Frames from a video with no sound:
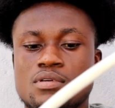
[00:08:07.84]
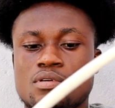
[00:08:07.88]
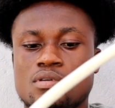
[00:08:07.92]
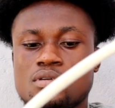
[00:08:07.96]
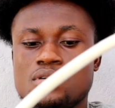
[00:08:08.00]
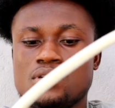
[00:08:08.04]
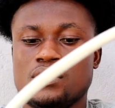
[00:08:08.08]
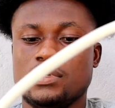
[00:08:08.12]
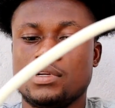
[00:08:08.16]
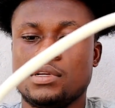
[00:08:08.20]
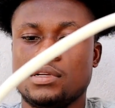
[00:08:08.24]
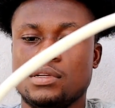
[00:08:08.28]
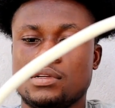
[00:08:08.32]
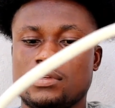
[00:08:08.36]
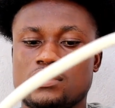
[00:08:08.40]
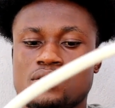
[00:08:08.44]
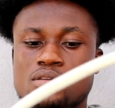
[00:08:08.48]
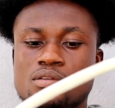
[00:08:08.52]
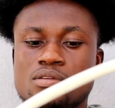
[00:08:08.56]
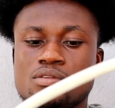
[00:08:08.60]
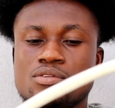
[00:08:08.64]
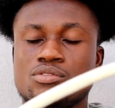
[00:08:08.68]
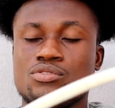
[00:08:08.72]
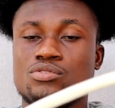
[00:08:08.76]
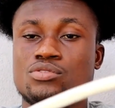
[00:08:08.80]
Okay,
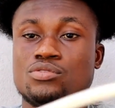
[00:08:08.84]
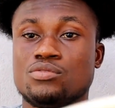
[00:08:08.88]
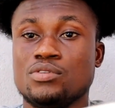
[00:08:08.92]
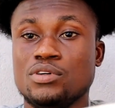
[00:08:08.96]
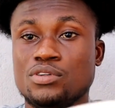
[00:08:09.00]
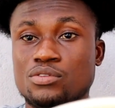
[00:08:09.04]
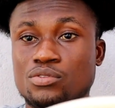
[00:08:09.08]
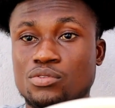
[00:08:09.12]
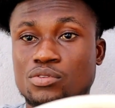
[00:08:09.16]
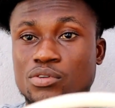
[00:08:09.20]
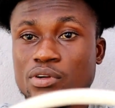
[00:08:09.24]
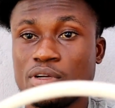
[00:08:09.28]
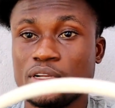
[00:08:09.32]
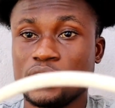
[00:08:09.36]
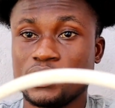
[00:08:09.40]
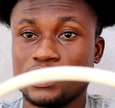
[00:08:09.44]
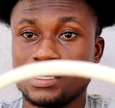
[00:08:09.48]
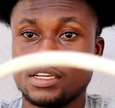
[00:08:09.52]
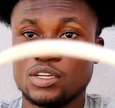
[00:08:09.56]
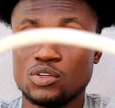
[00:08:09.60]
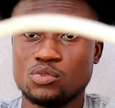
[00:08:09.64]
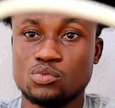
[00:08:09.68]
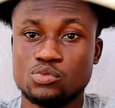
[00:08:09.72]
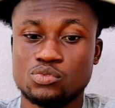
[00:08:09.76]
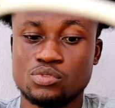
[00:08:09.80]
so when you connect the
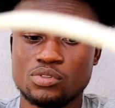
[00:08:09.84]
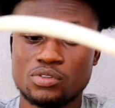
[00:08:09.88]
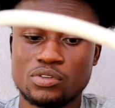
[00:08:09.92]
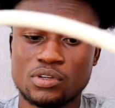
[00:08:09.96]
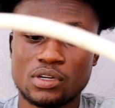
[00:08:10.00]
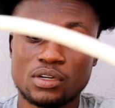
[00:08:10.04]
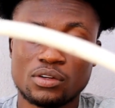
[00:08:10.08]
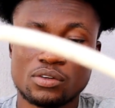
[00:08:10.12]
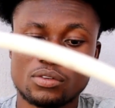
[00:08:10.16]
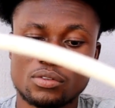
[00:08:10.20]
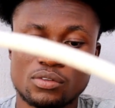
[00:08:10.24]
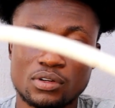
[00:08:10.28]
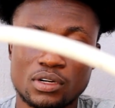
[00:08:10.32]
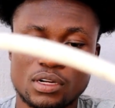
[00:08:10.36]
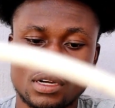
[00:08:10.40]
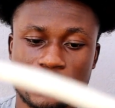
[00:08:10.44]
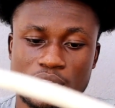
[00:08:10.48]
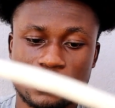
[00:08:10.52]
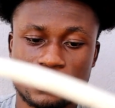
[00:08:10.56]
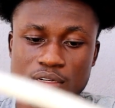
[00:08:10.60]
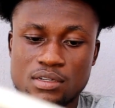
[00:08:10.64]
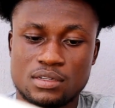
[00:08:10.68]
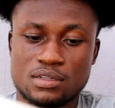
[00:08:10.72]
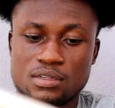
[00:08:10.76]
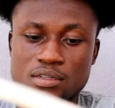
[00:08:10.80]
cable, you're gonna know that